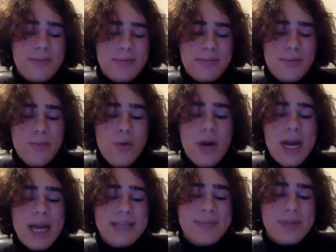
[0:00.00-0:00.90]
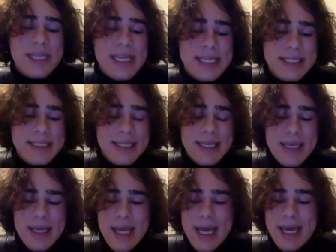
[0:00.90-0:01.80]
more expertise
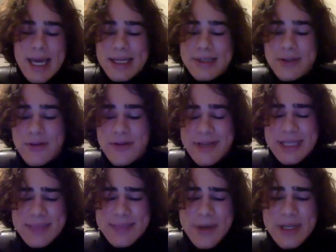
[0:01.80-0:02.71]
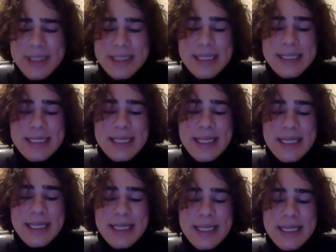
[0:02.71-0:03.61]
and sort of experience in
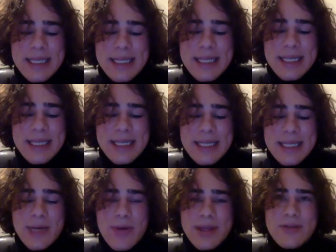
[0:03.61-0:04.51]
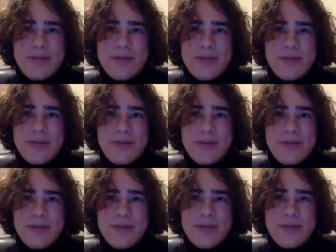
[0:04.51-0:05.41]
dealing with sort of the
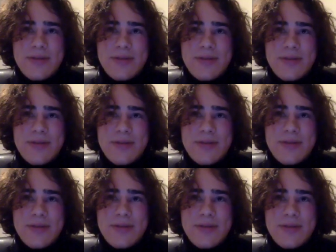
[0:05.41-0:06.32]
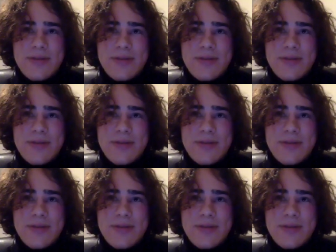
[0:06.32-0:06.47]
digitalization